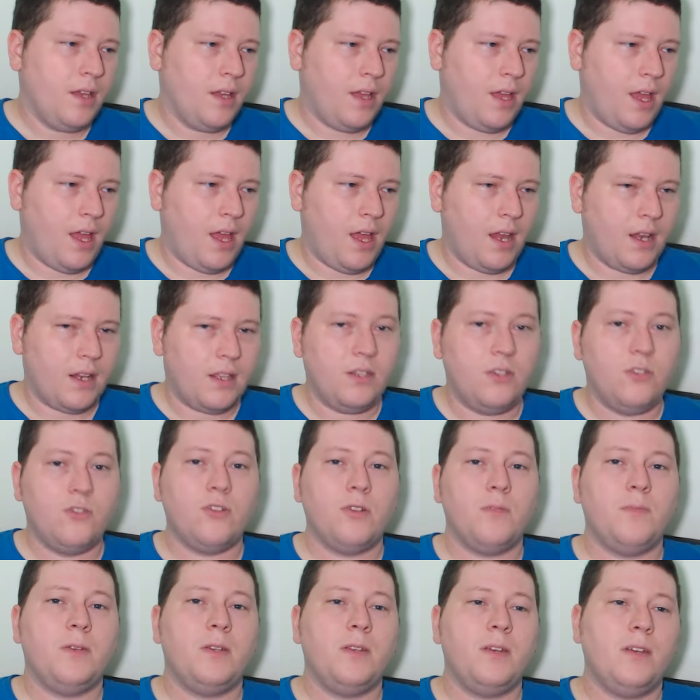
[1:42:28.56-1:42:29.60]
and
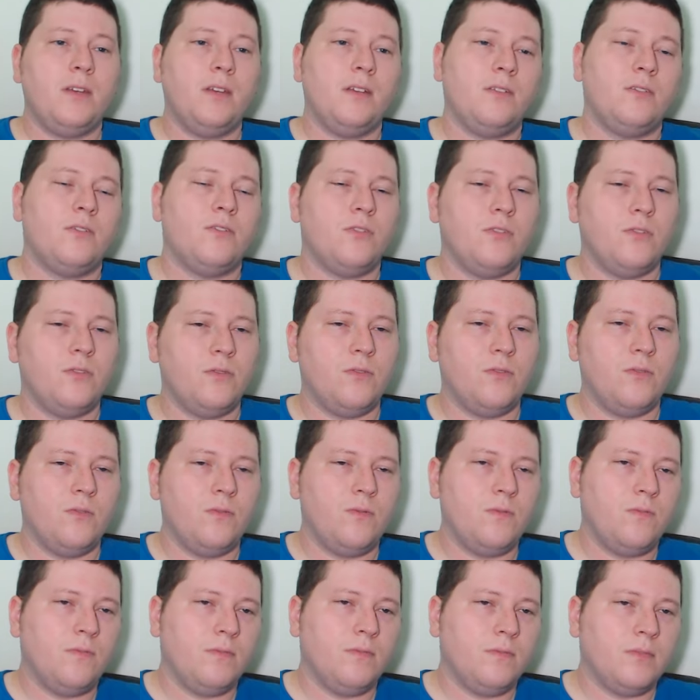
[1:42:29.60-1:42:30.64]
contributing
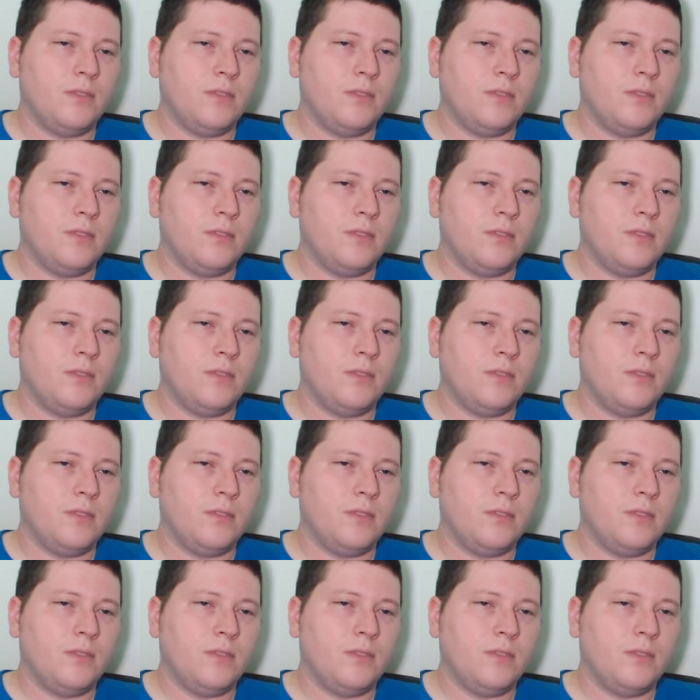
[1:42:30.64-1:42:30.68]
to